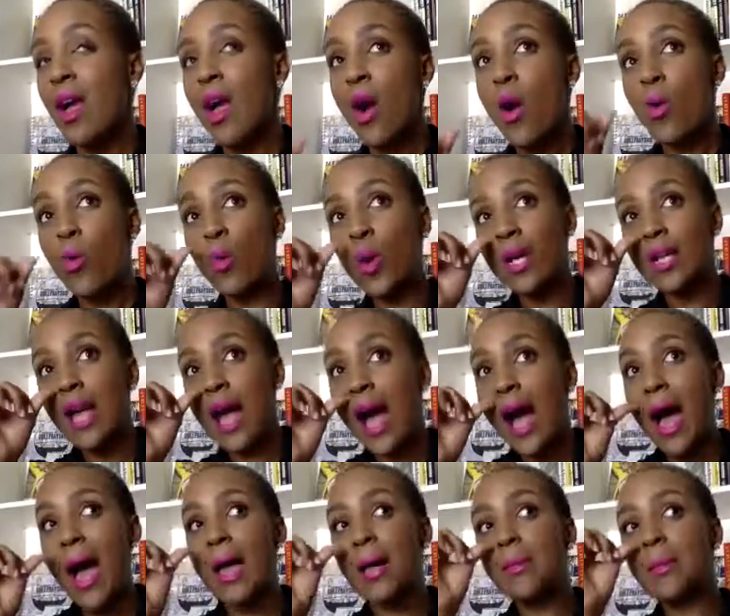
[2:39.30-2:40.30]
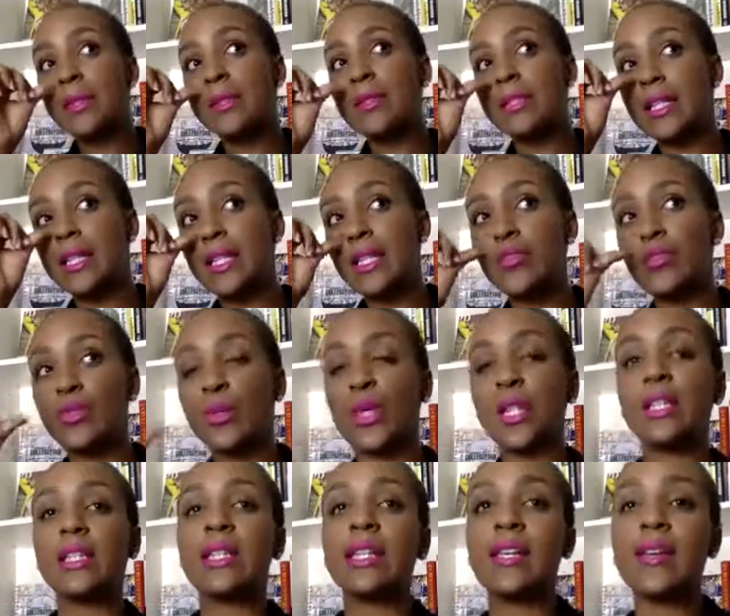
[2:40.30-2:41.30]
What I believe
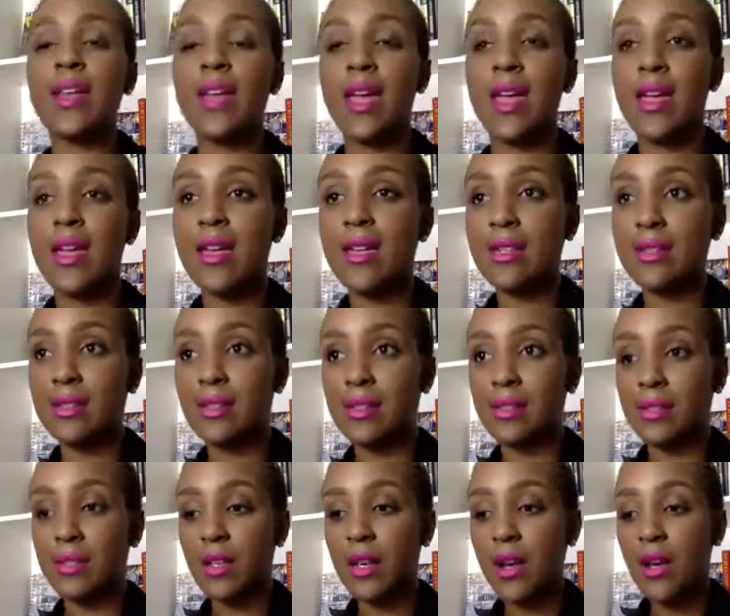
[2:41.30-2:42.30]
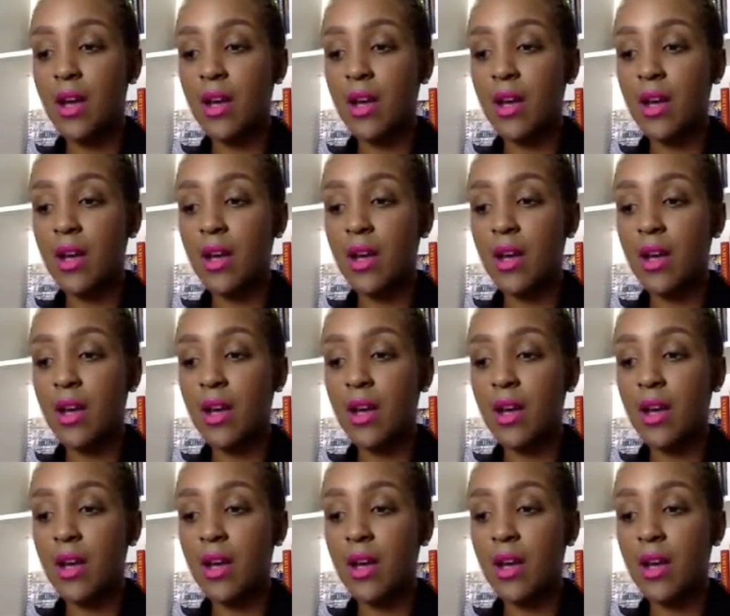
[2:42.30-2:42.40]
really is